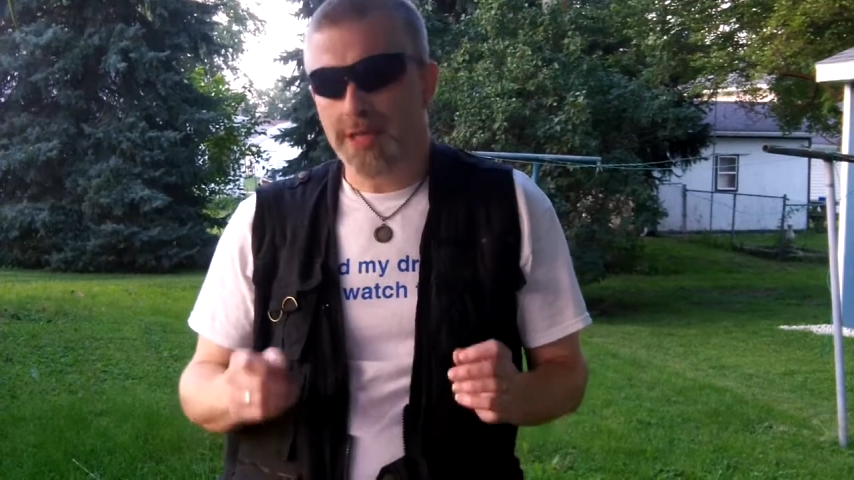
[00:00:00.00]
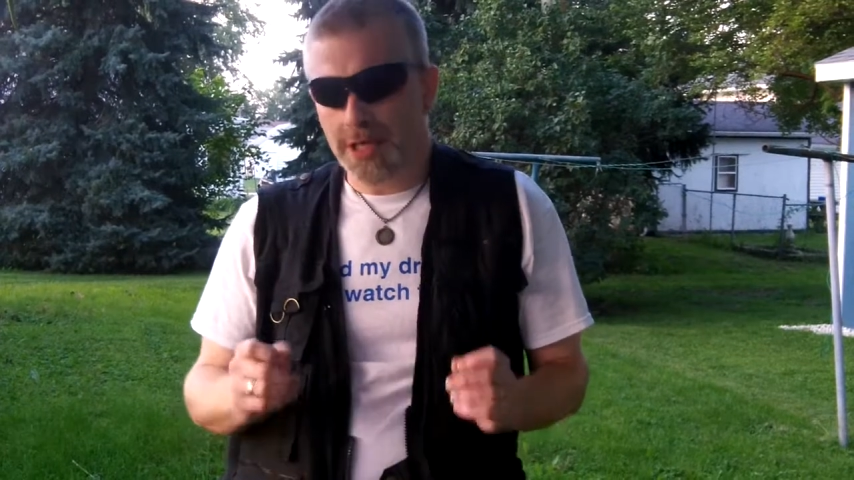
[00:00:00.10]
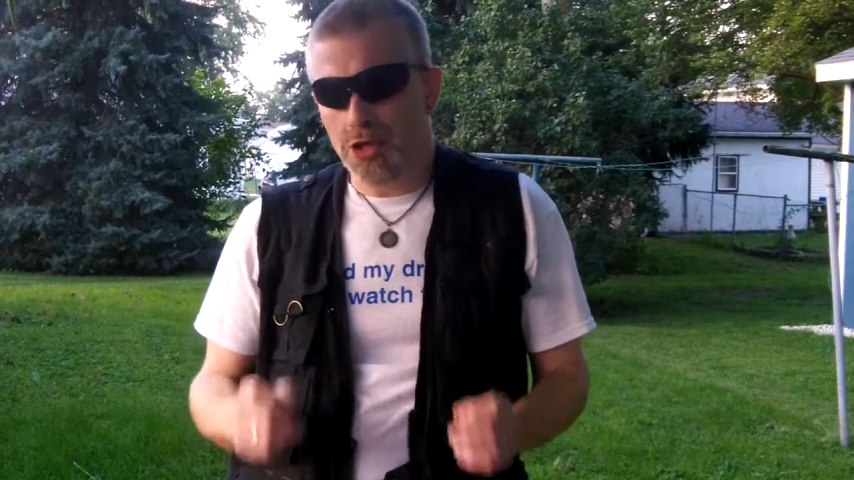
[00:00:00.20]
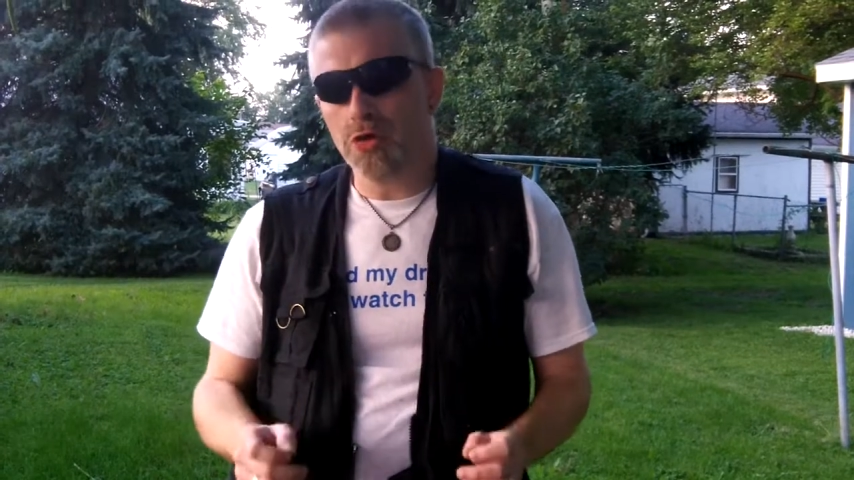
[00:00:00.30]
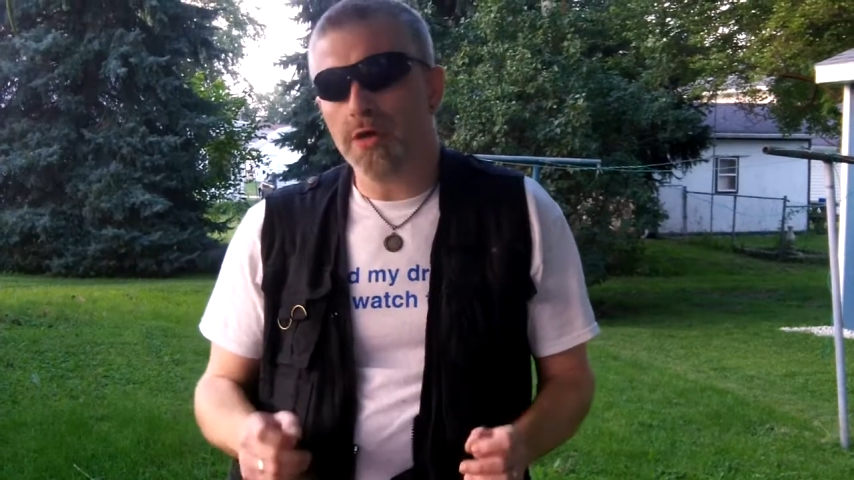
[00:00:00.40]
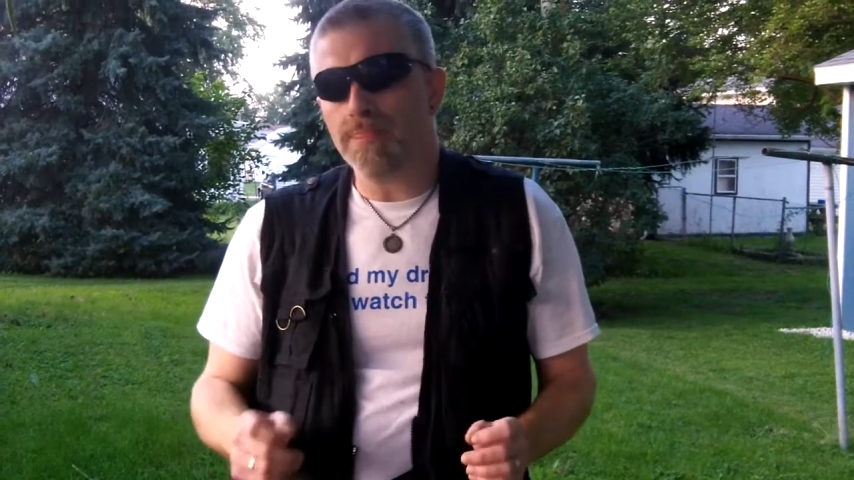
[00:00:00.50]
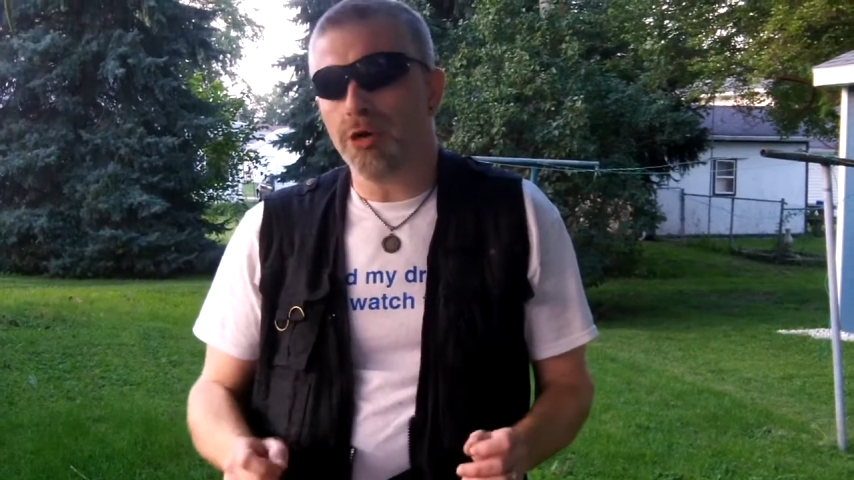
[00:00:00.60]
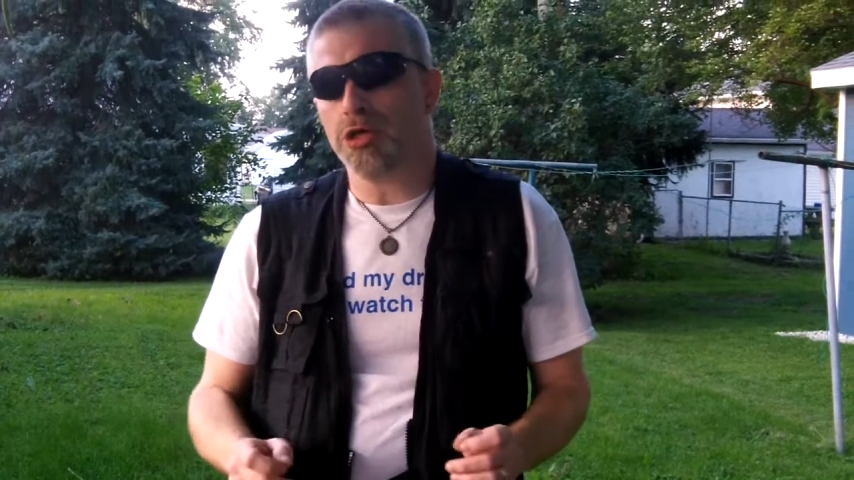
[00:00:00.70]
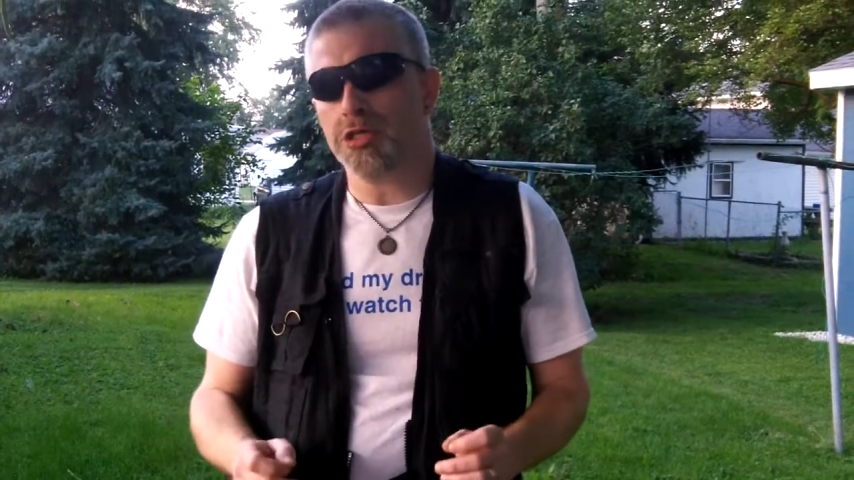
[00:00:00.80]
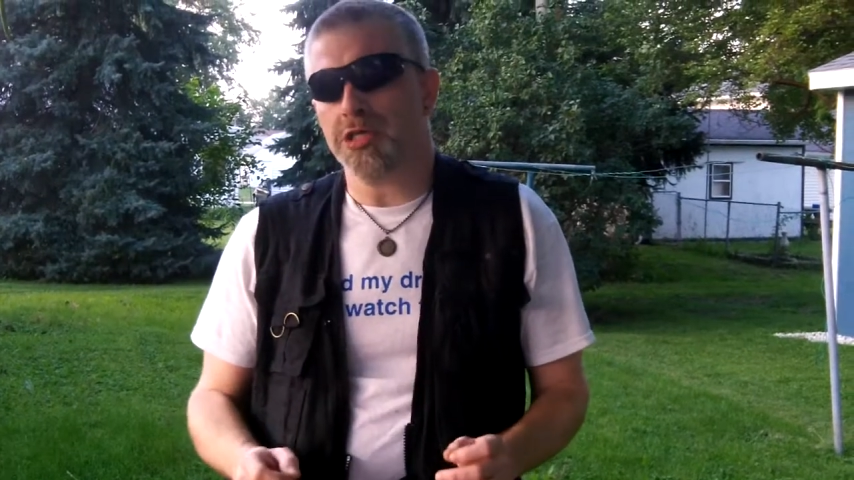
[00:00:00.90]
that you can
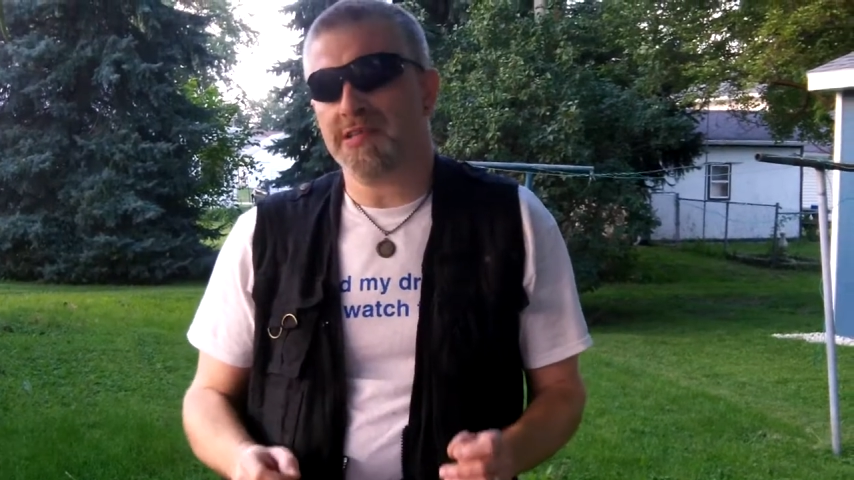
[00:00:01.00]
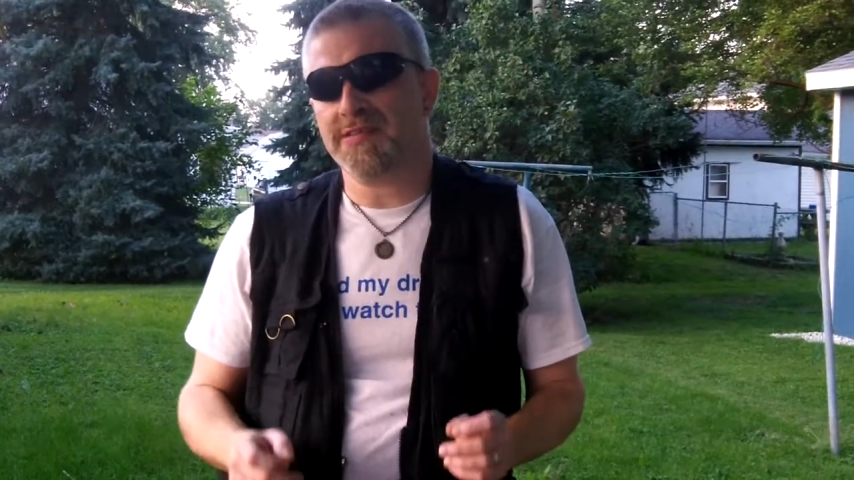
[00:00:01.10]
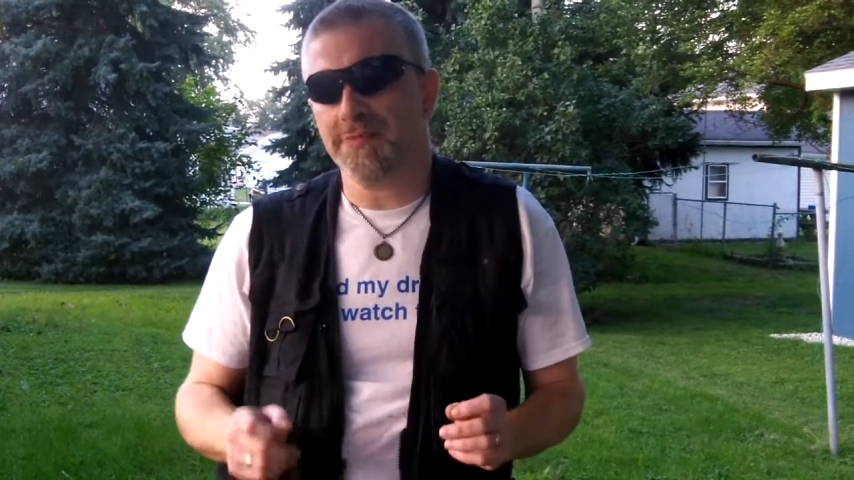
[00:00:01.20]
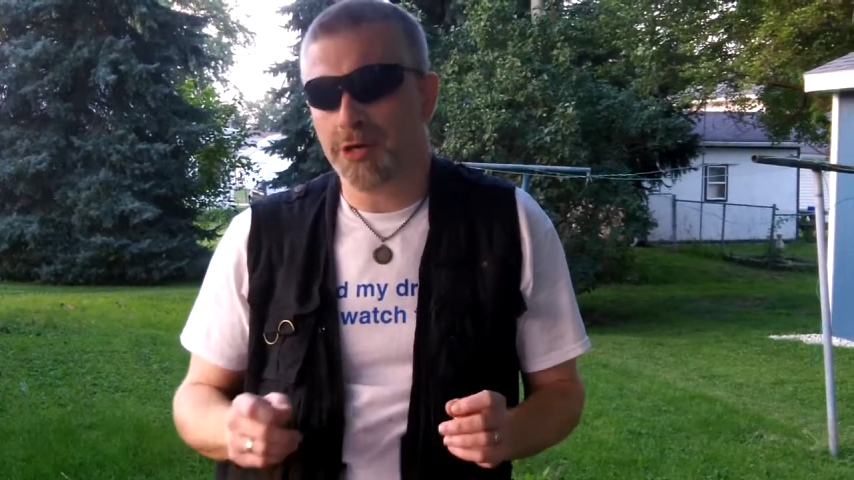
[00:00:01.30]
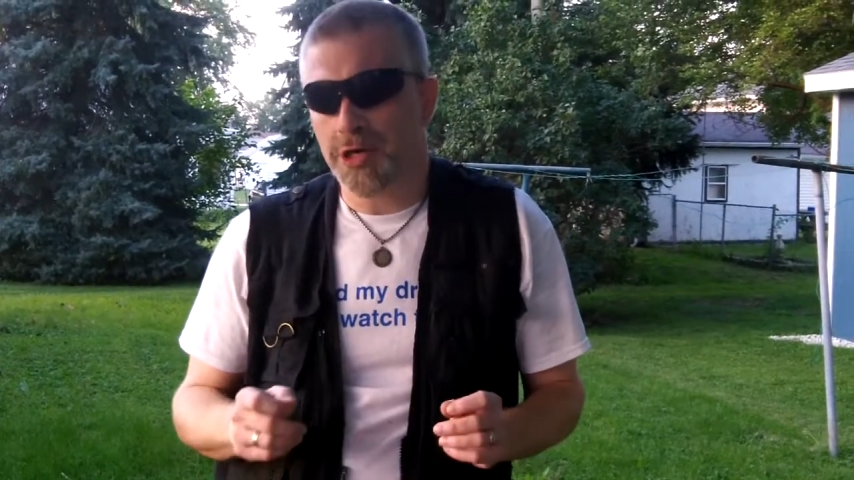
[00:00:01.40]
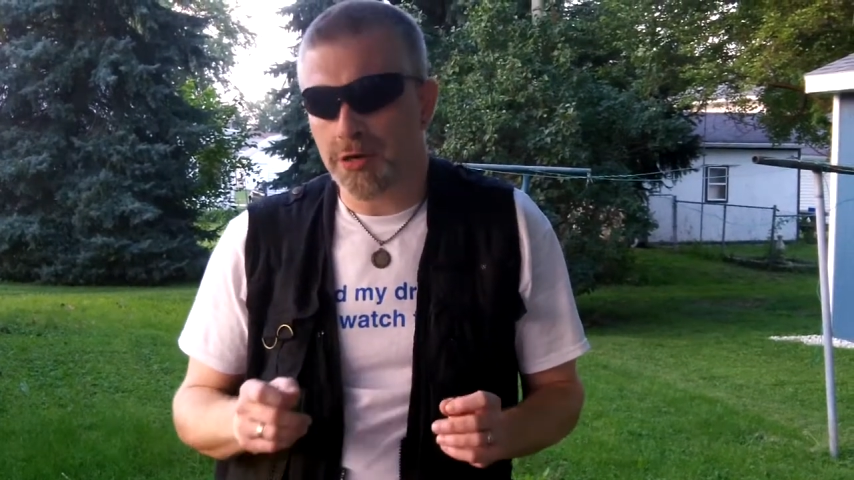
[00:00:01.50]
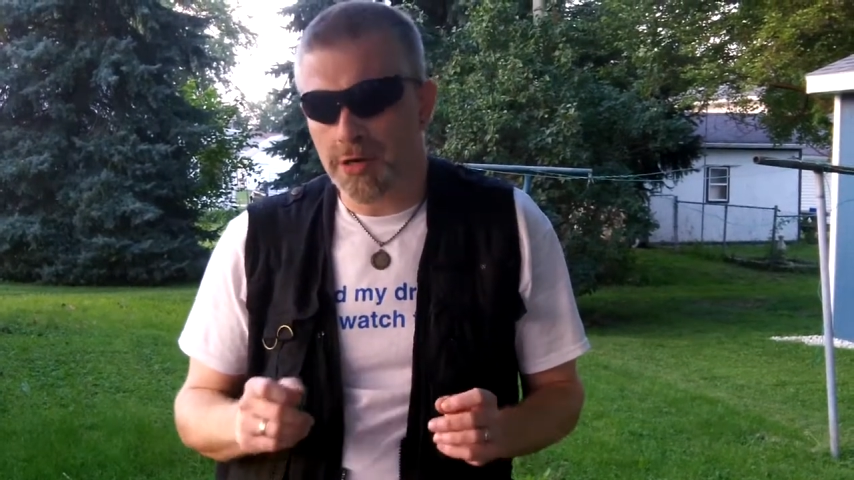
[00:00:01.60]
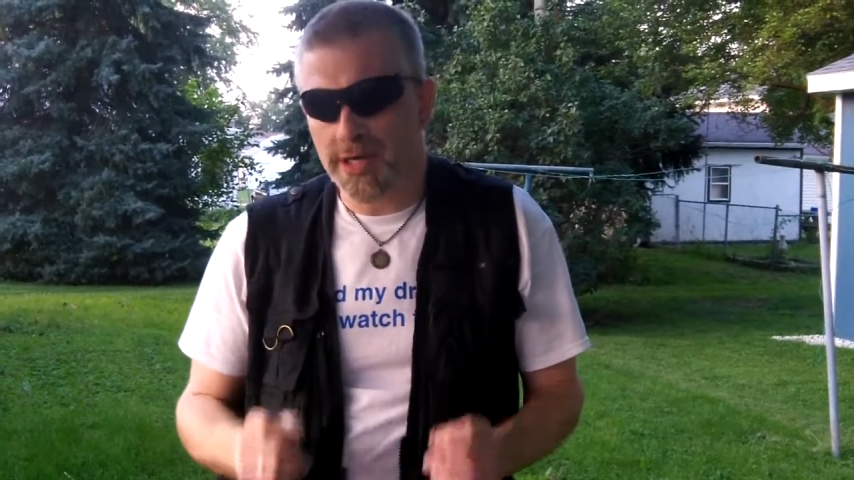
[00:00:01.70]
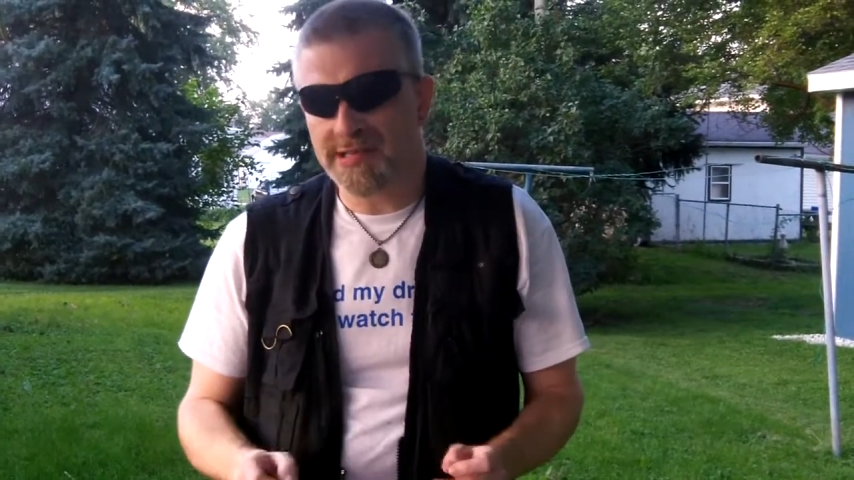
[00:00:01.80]
purchase for your